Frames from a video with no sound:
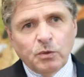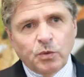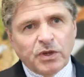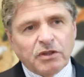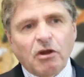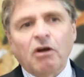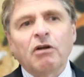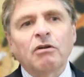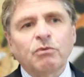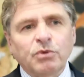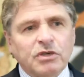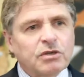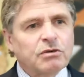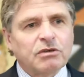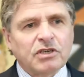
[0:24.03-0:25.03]
with all
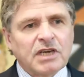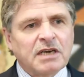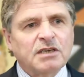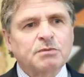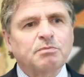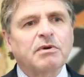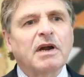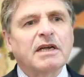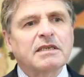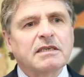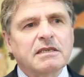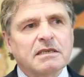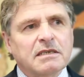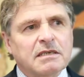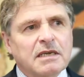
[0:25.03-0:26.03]
research
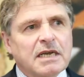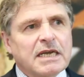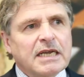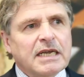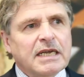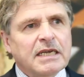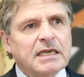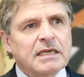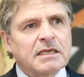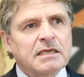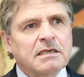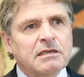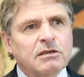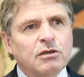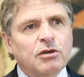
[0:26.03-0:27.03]
enterprises
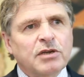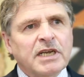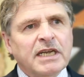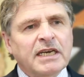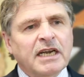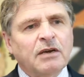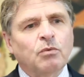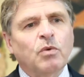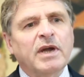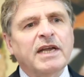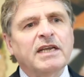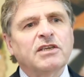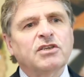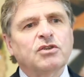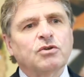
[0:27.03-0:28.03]
is looking at
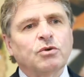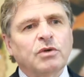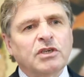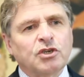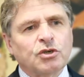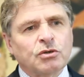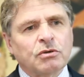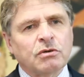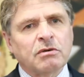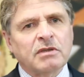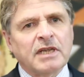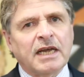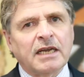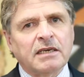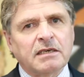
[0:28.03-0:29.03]
ways to ensure
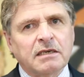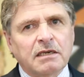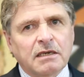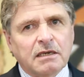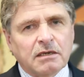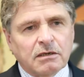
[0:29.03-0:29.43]
that